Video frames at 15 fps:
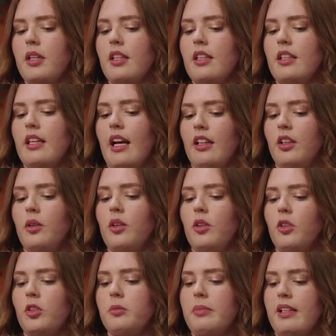a yellow
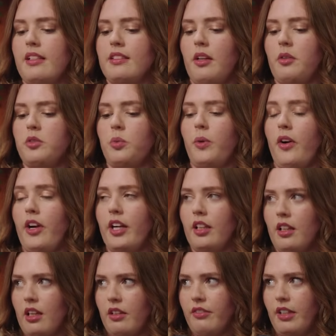gold, because I was wearing a
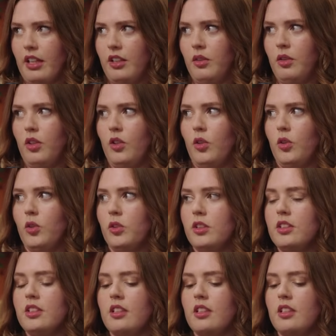lot of yellow gold.